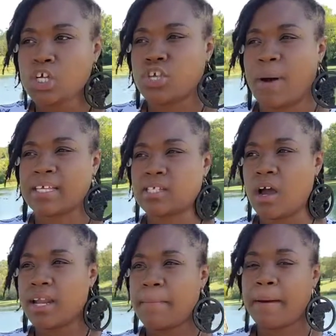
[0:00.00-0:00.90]
So I
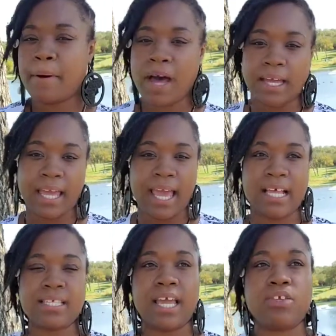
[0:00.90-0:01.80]
started my
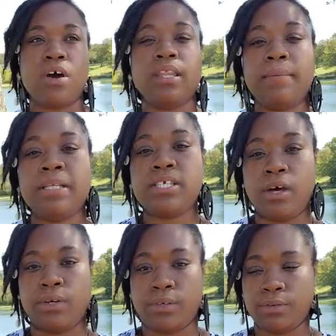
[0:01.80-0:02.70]
podcast, and y'all, let me
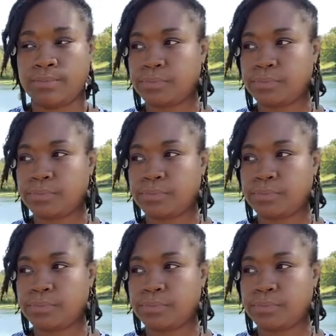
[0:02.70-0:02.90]
tell you,